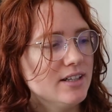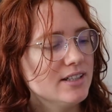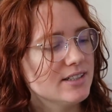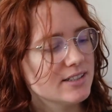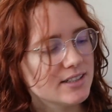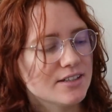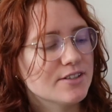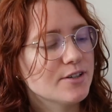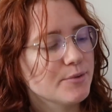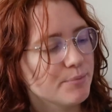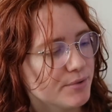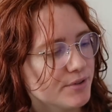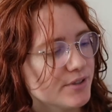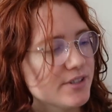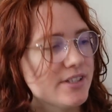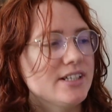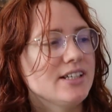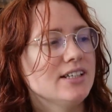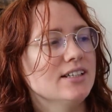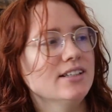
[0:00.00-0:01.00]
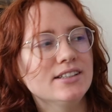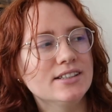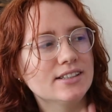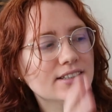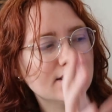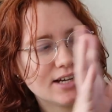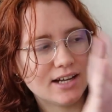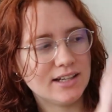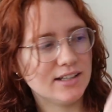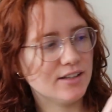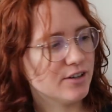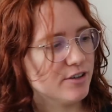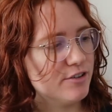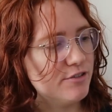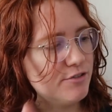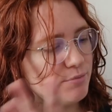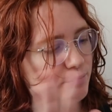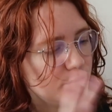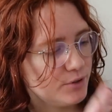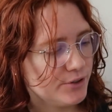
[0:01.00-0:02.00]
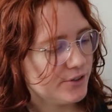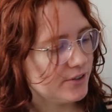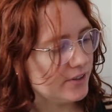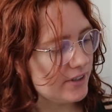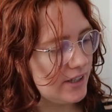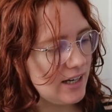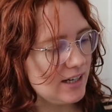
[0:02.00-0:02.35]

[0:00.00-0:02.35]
It's such a pretty color of blue,